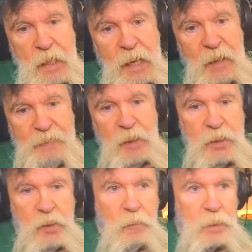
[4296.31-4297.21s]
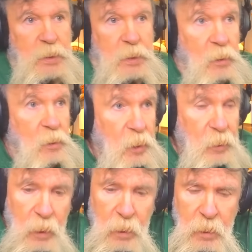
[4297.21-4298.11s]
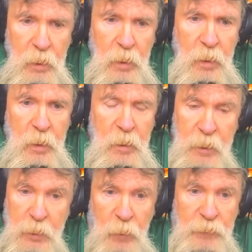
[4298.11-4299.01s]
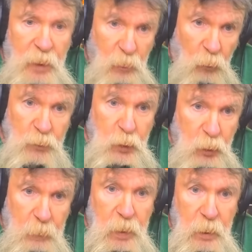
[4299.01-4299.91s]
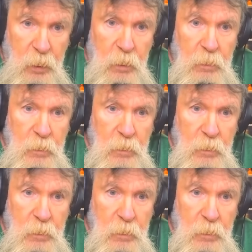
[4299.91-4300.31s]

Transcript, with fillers: I think you're as good as what they want you to be.